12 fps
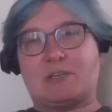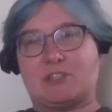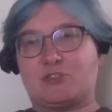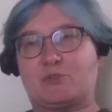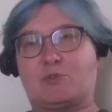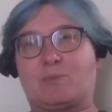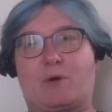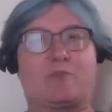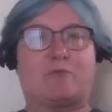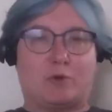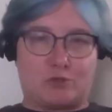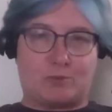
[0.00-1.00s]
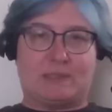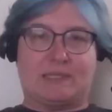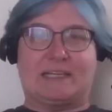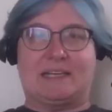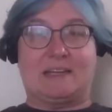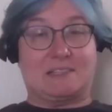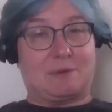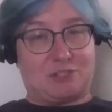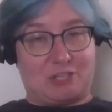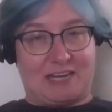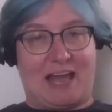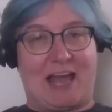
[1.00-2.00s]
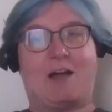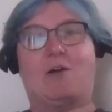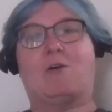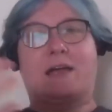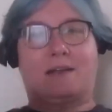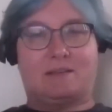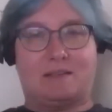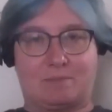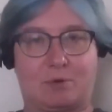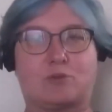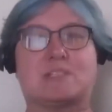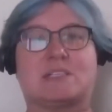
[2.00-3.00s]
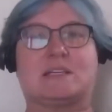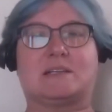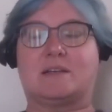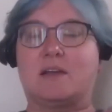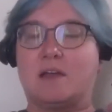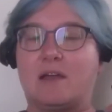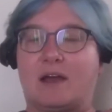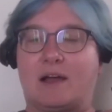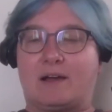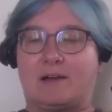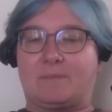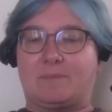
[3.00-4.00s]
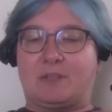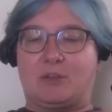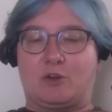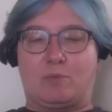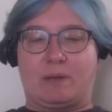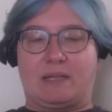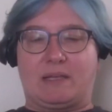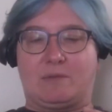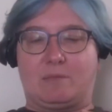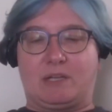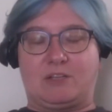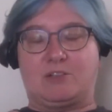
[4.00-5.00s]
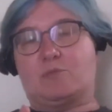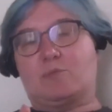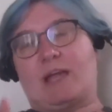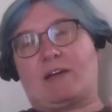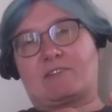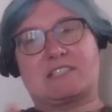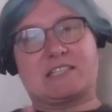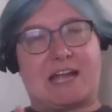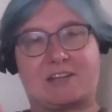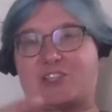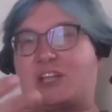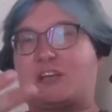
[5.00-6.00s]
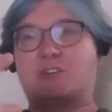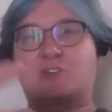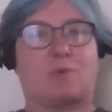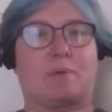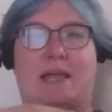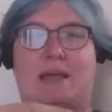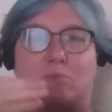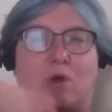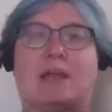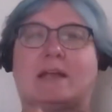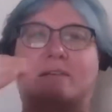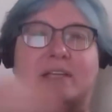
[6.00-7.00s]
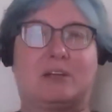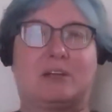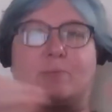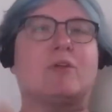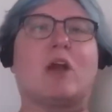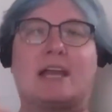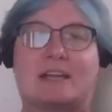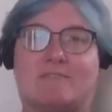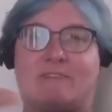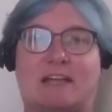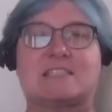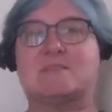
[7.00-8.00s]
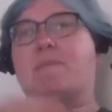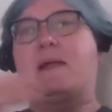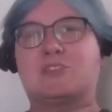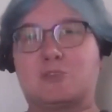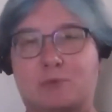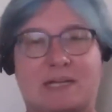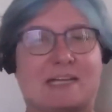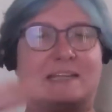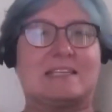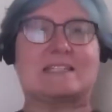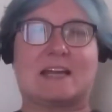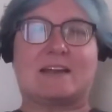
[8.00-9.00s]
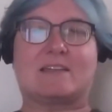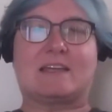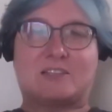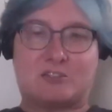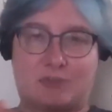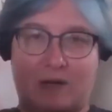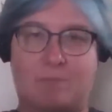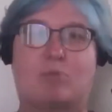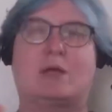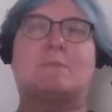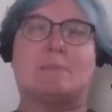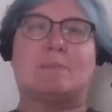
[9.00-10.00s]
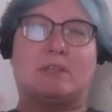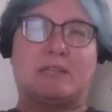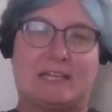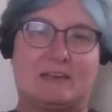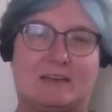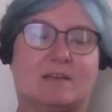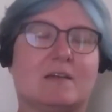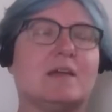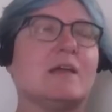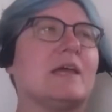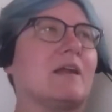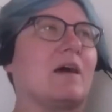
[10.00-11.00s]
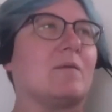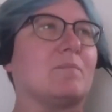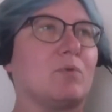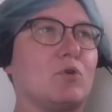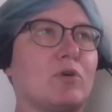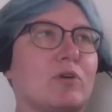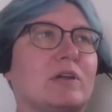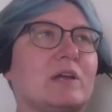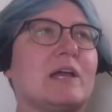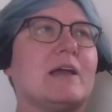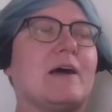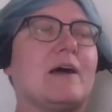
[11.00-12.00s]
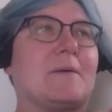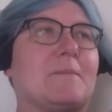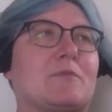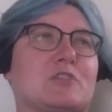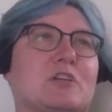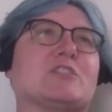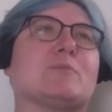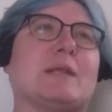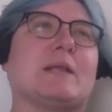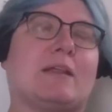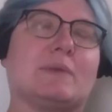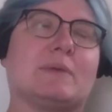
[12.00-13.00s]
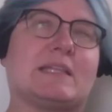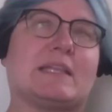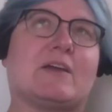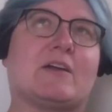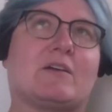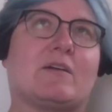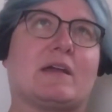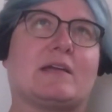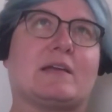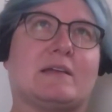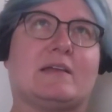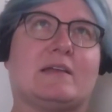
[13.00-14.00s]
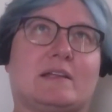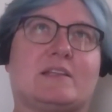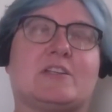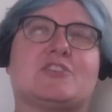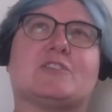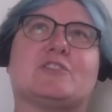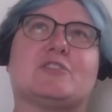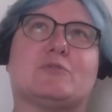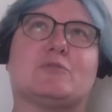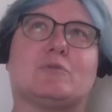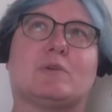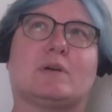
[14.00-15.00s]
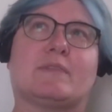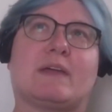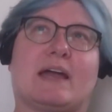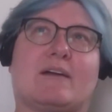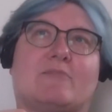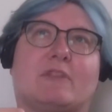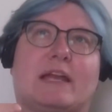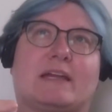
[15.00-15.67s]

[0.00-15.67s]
do both virtually, especially now, and in person. We have Slack channels where we run, periodic events, mentoring, this kind of thing to try to bring people in and on board. There's also an element there in addition to that of